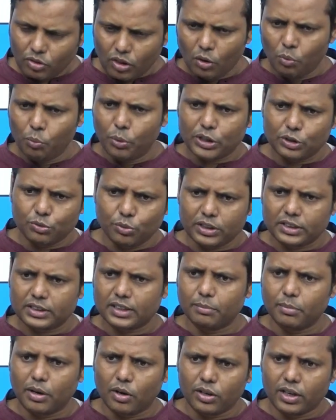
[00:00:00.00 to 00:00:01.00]
which was
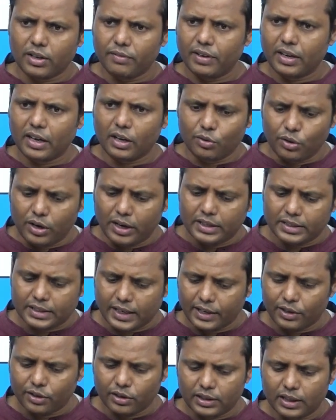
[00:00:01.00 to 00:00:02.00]
somehow giving a good
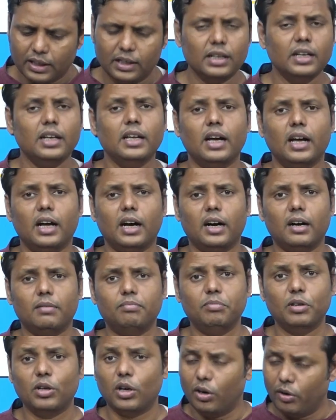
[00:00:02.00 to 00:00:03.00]
insight on the
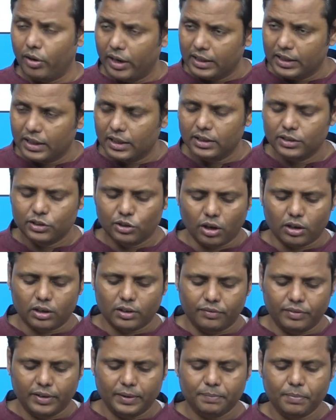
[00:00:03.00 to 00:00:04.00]
in the
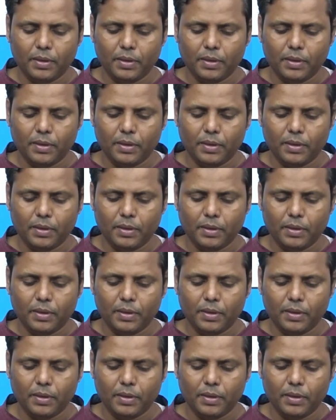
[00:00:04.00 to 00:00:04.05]
geography.